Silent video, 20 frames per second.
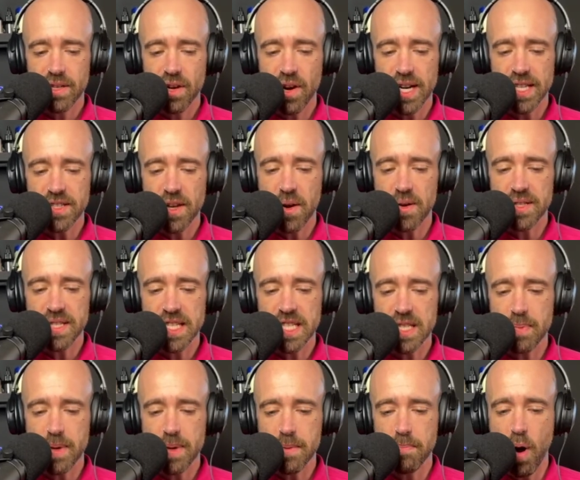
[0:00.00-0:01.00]
don't seem to
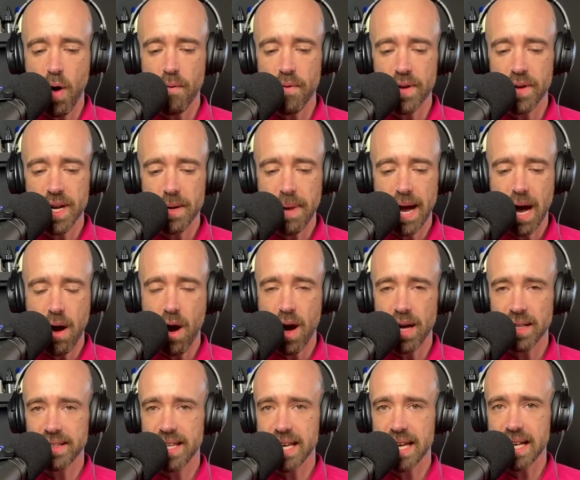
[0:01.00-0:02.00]
be bothered about
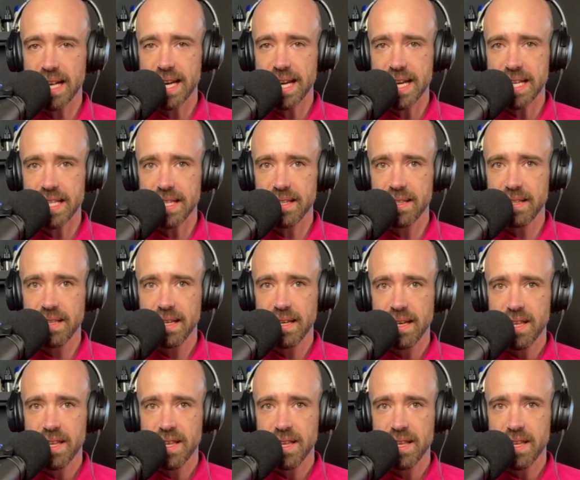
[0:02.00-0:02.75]
articulating